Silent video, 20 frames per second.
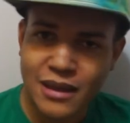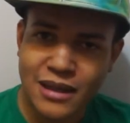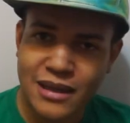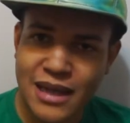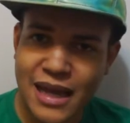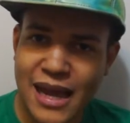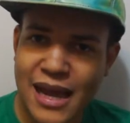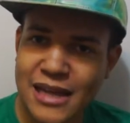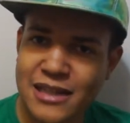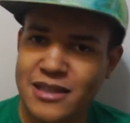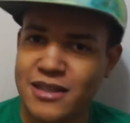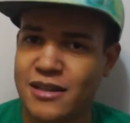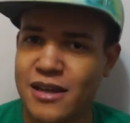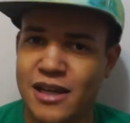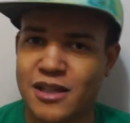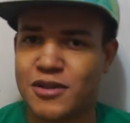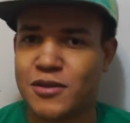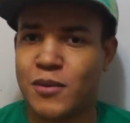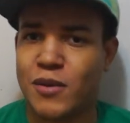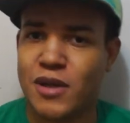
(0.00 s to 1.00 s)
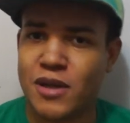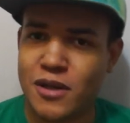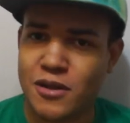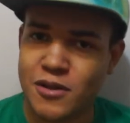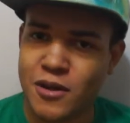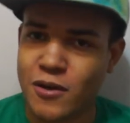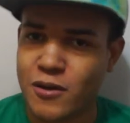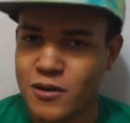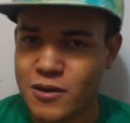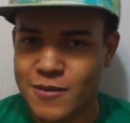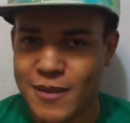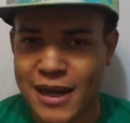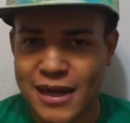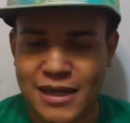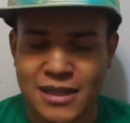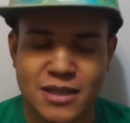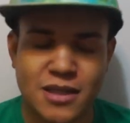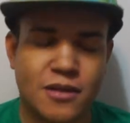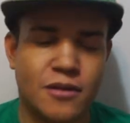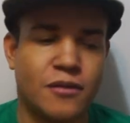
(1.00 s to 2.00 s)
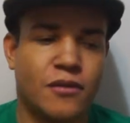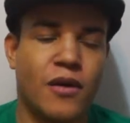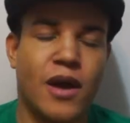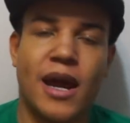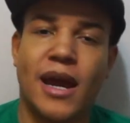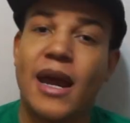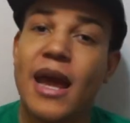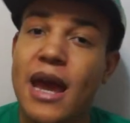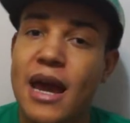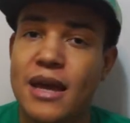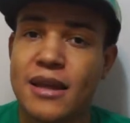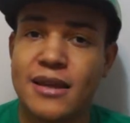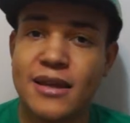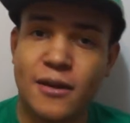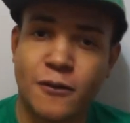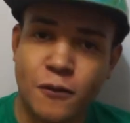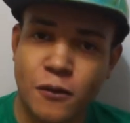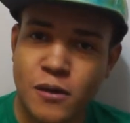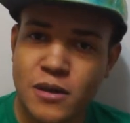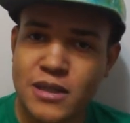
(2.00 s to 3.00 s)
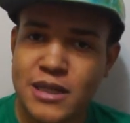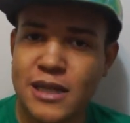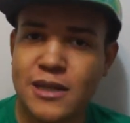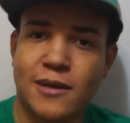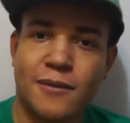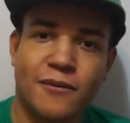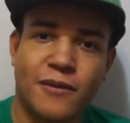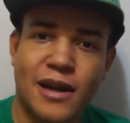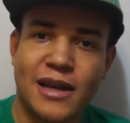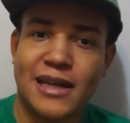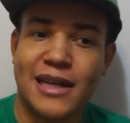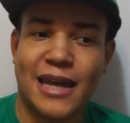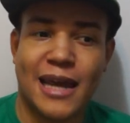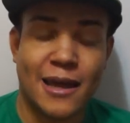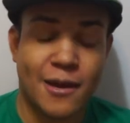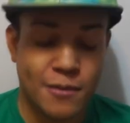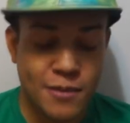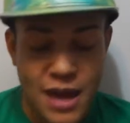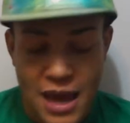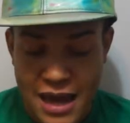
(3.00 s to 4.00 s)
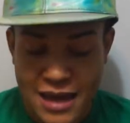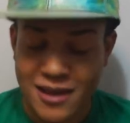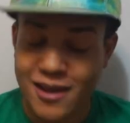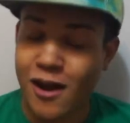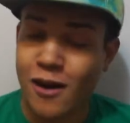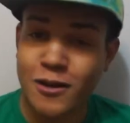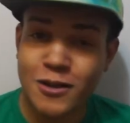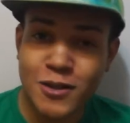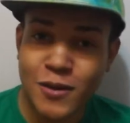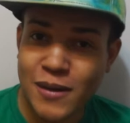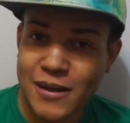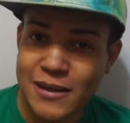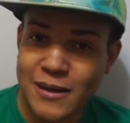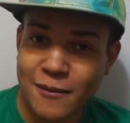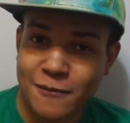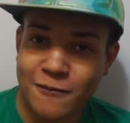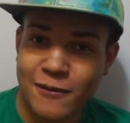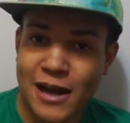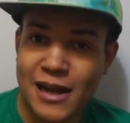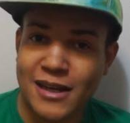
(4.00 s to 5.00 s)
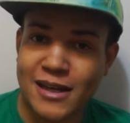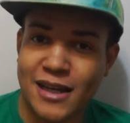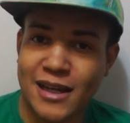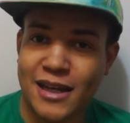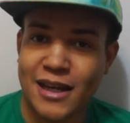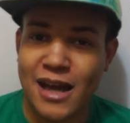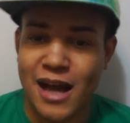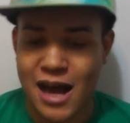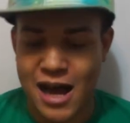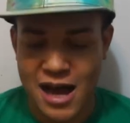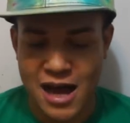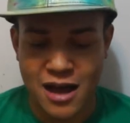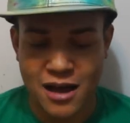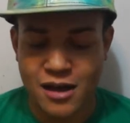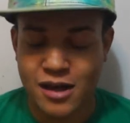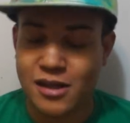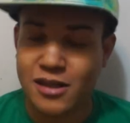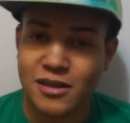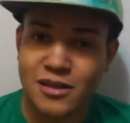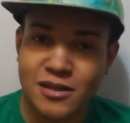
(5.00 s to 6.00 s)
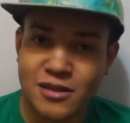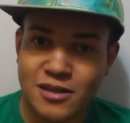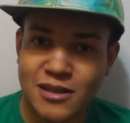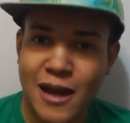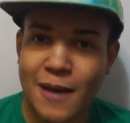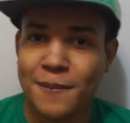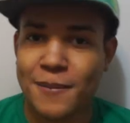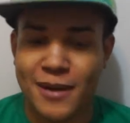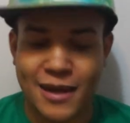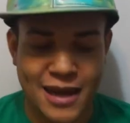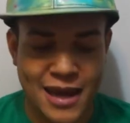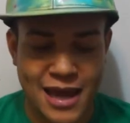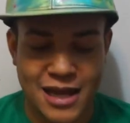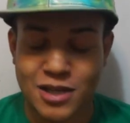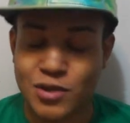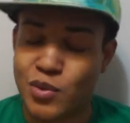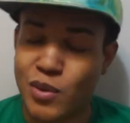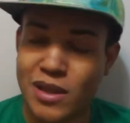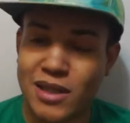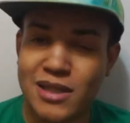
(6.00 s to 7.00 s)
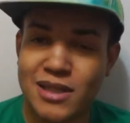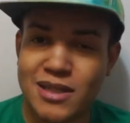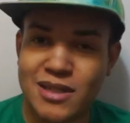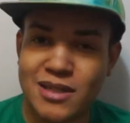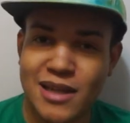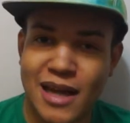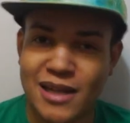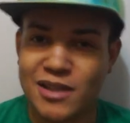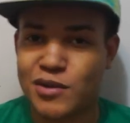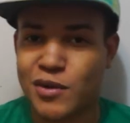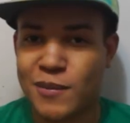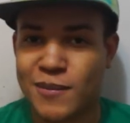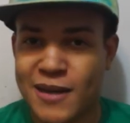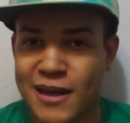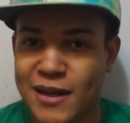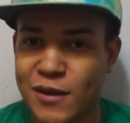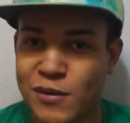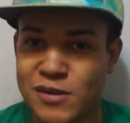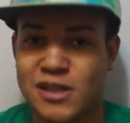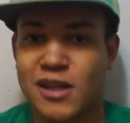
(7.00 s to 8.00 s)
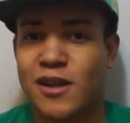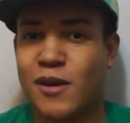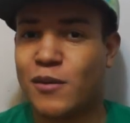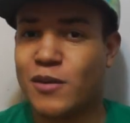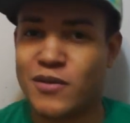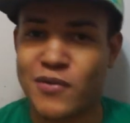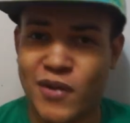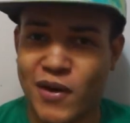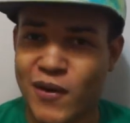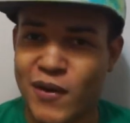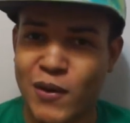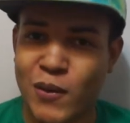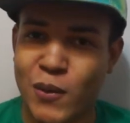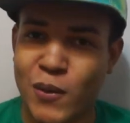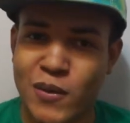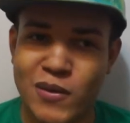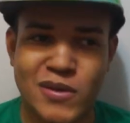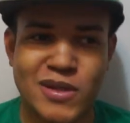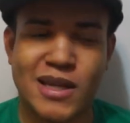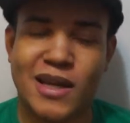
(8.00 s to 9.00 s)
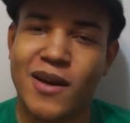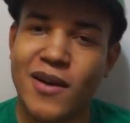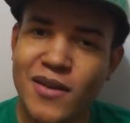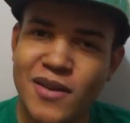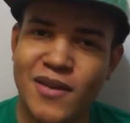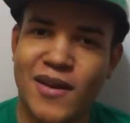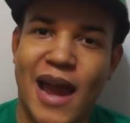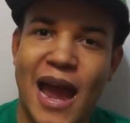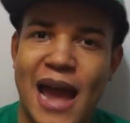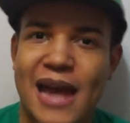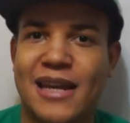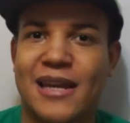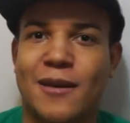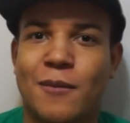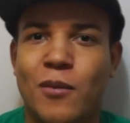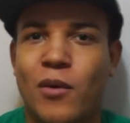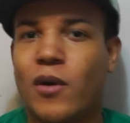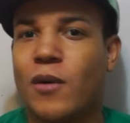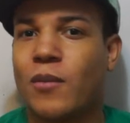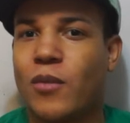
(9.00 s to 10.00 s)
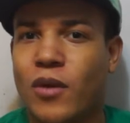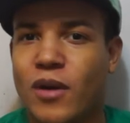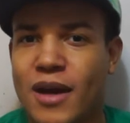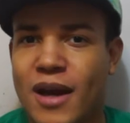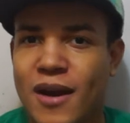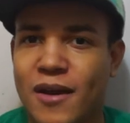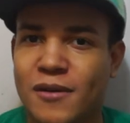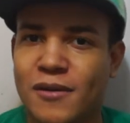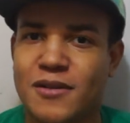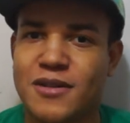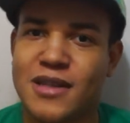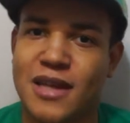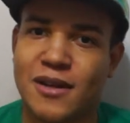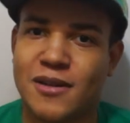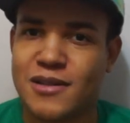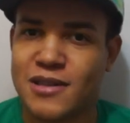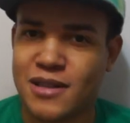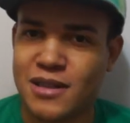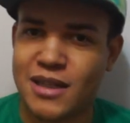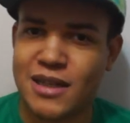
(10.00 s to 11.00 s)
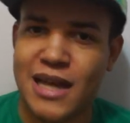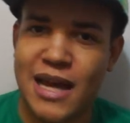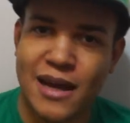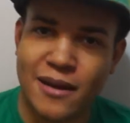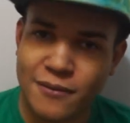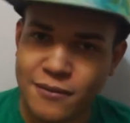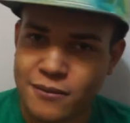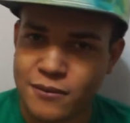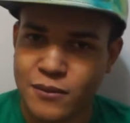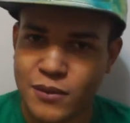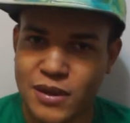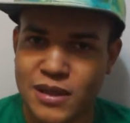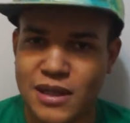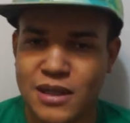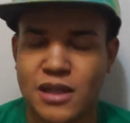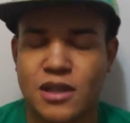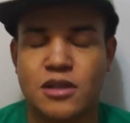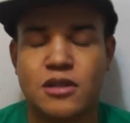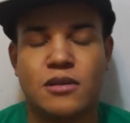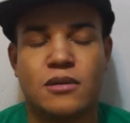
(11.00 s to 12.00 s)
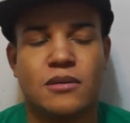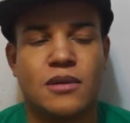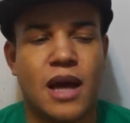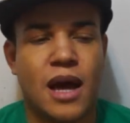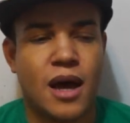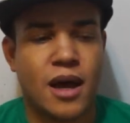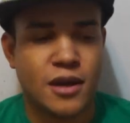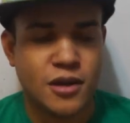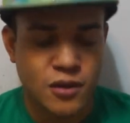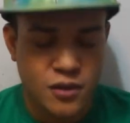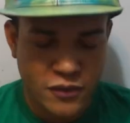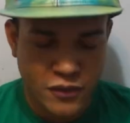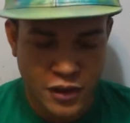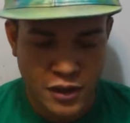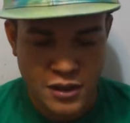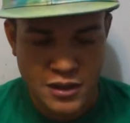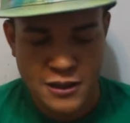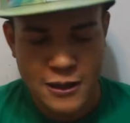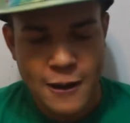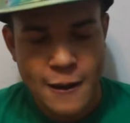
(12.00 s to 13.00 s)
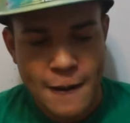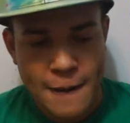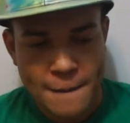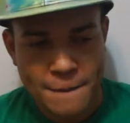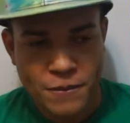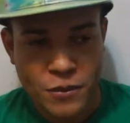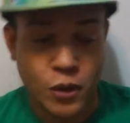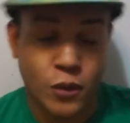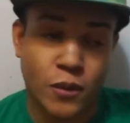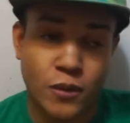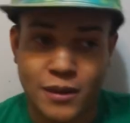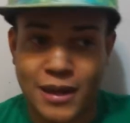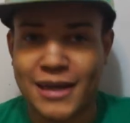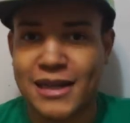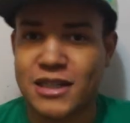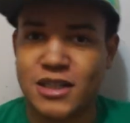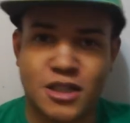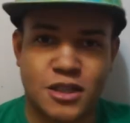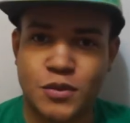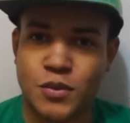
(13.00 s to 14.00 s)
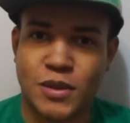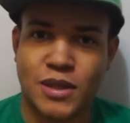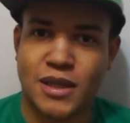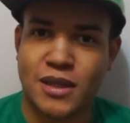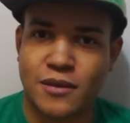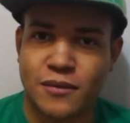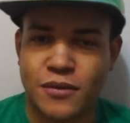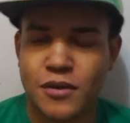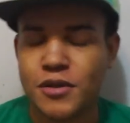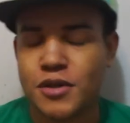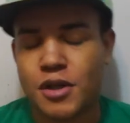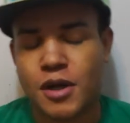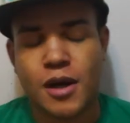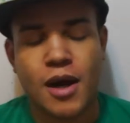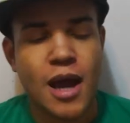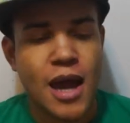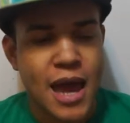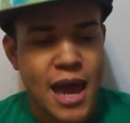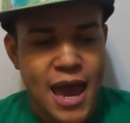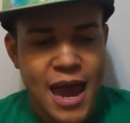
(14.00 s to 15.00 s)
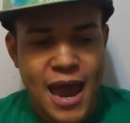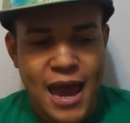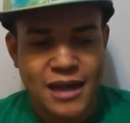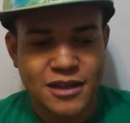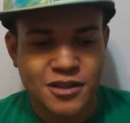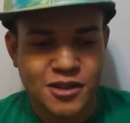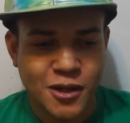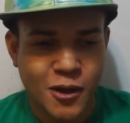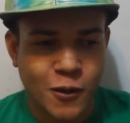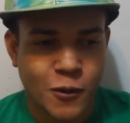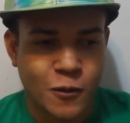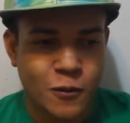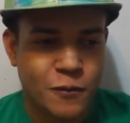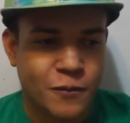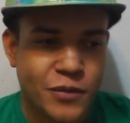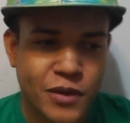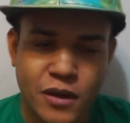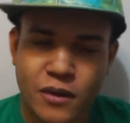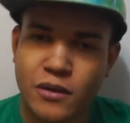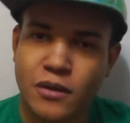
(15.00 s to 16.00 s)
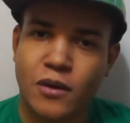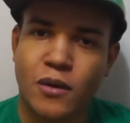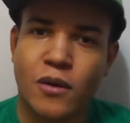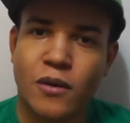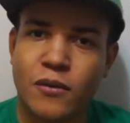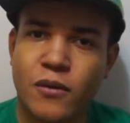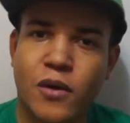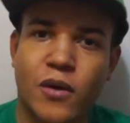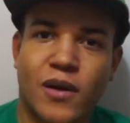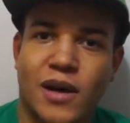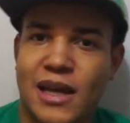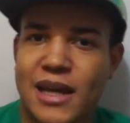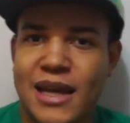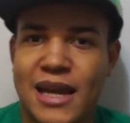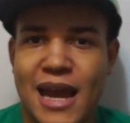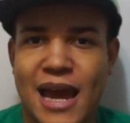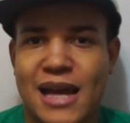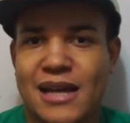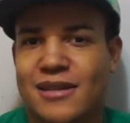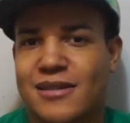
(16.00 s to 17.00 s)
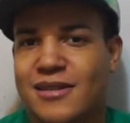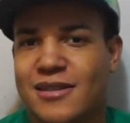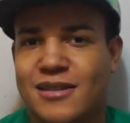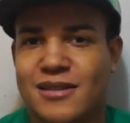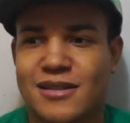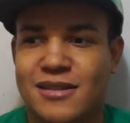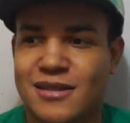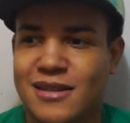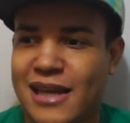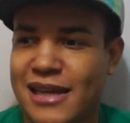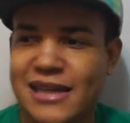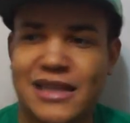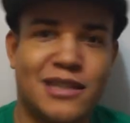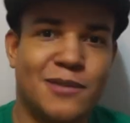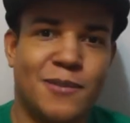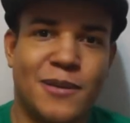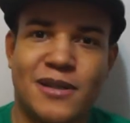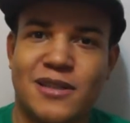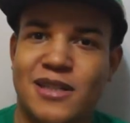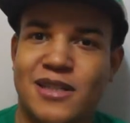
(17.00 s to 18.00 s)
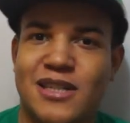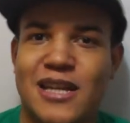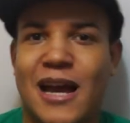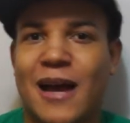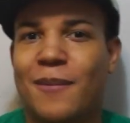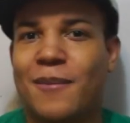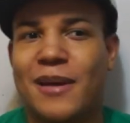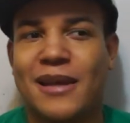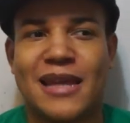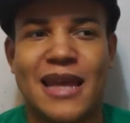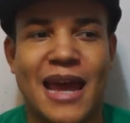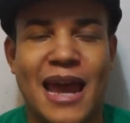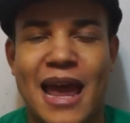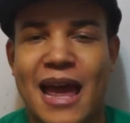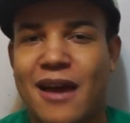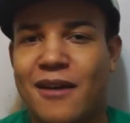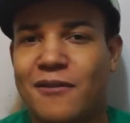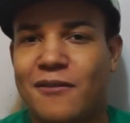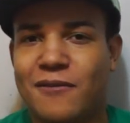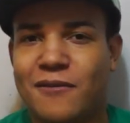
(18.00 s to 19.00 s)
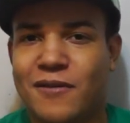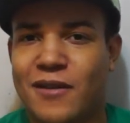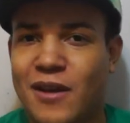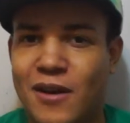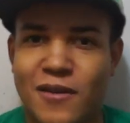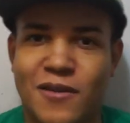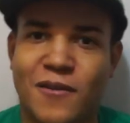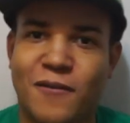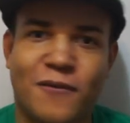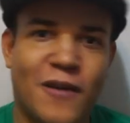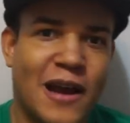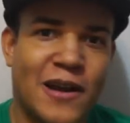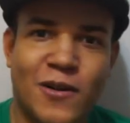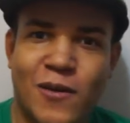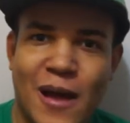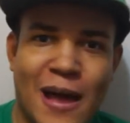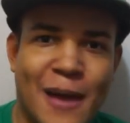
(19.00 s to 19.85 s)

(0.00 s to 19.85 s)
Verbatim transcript: that adds an extra one of the turtles back into the fray. They, of course, end up finding him. They also end up finding uh, Chompy as well as Ice Cream Kitty, which I thought was very cool. It's like, oh, they're adding more and more characters that are still alive within this uh, universe, or I guess just within the future. And so, you know, they're going for it. He has like this pizza shop, and they have you know the final